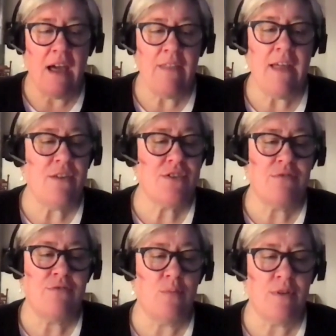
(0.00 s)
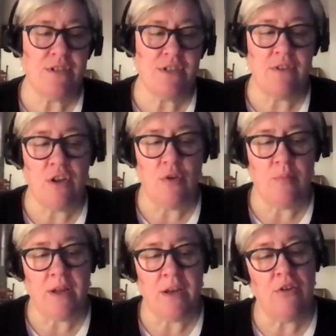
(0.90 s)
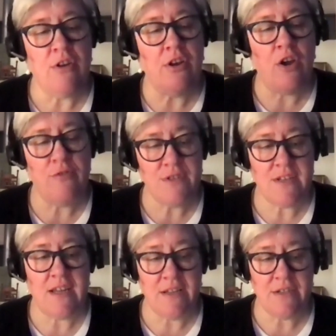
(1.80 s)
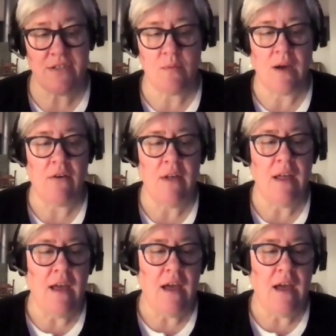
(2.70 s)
And then there's the footprint of the European Union overseas as well.